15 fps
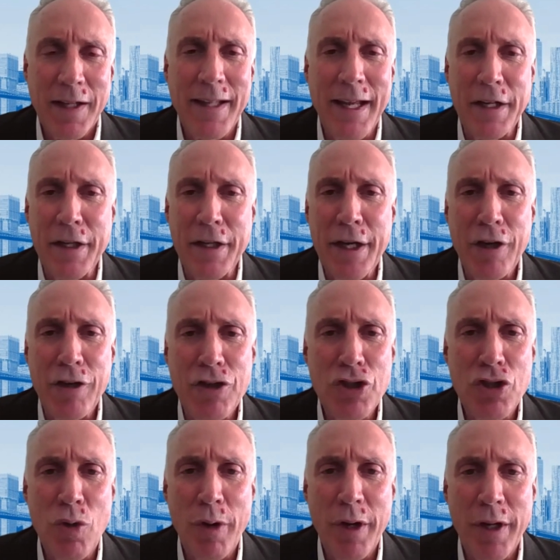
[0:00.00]
that
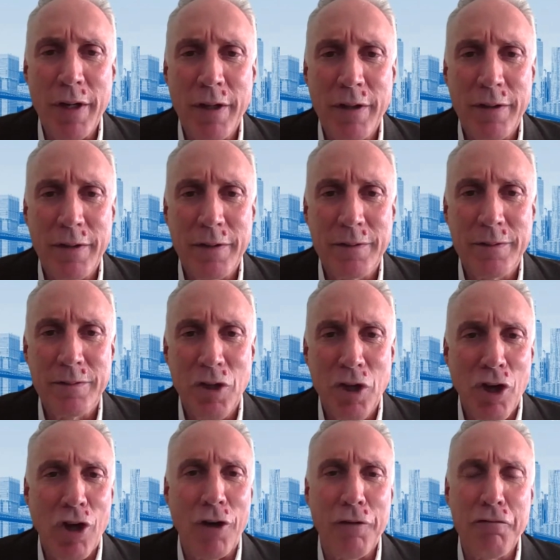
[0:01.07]
nearshoring
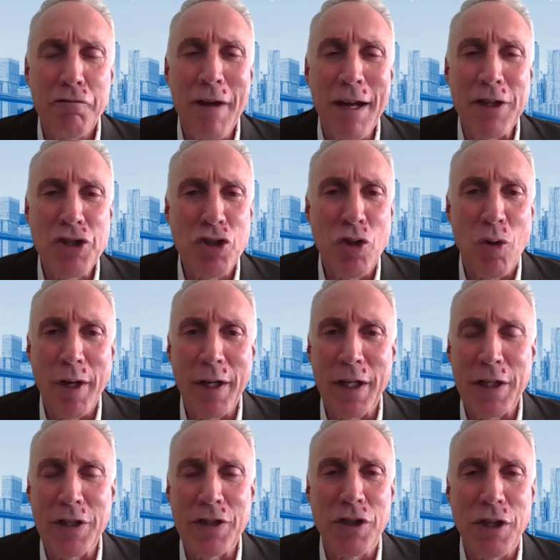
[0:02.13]
or
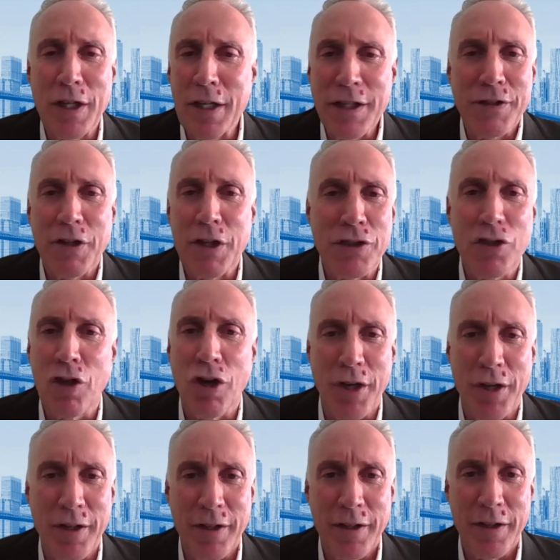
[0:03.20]
friendshoring is good.